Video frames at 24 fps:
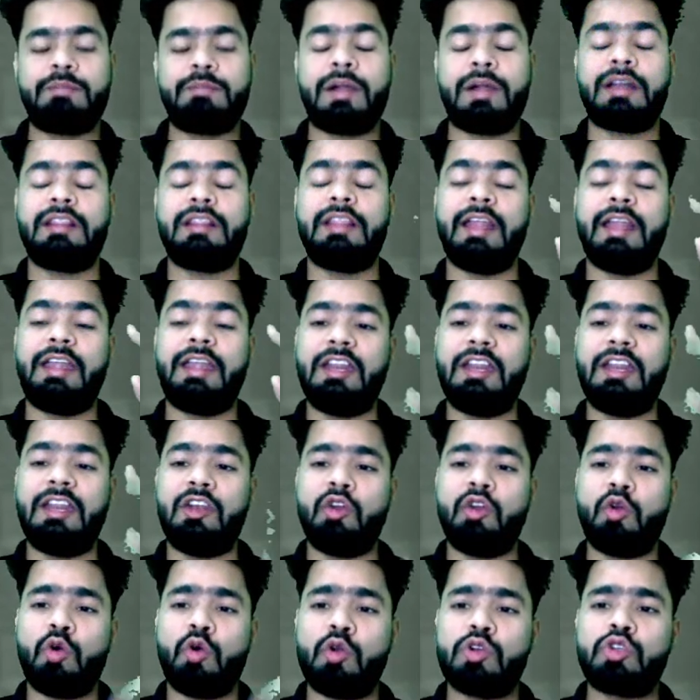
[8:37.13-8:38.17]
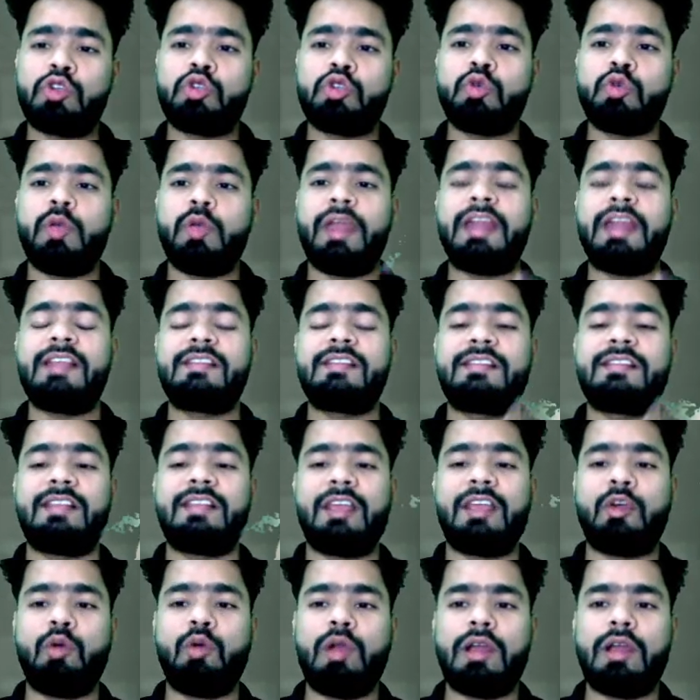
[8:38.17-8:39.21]
but they denote to any
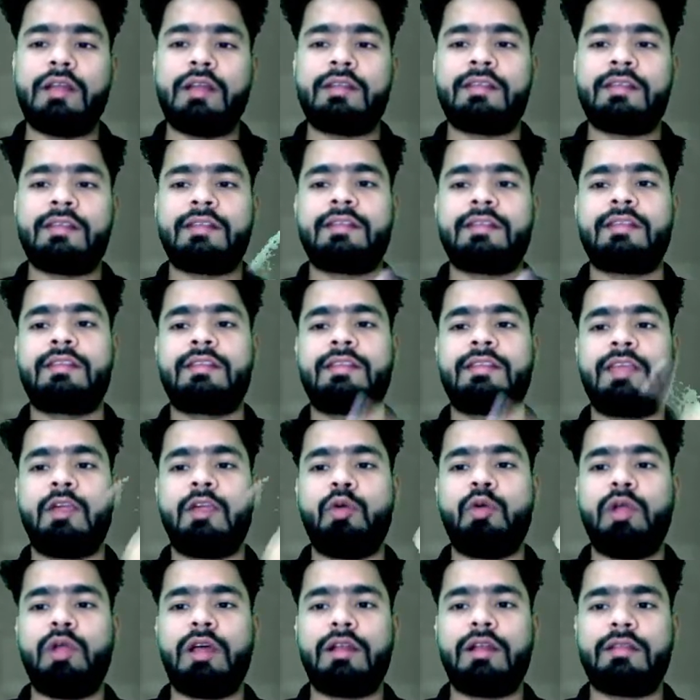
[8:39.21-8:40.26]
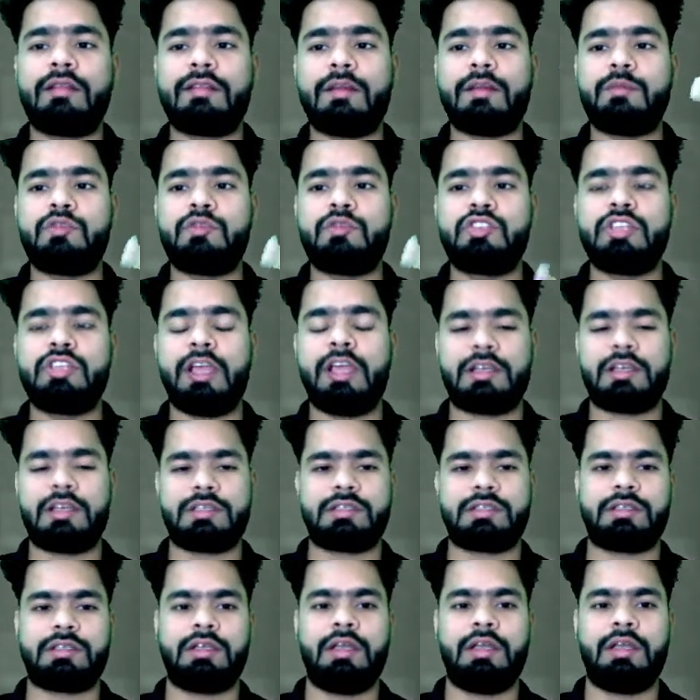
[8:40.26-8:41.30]
singular
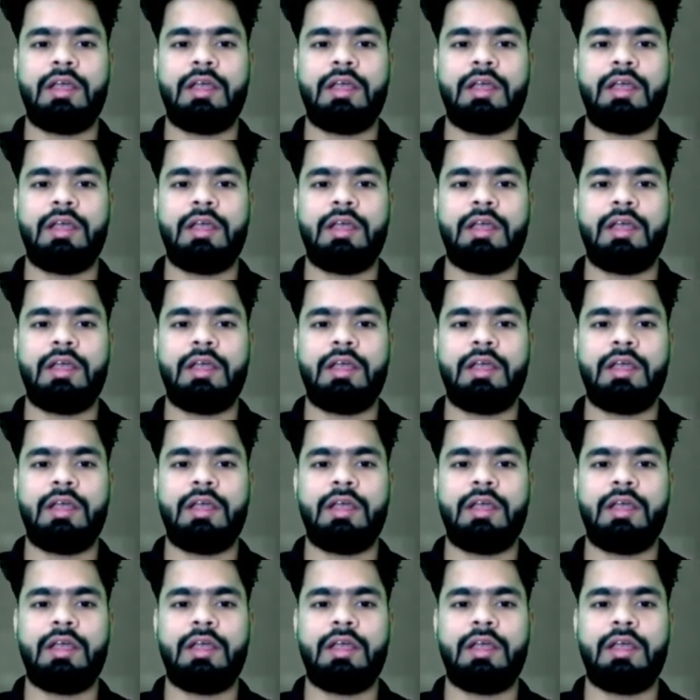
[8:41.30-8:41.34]
subject,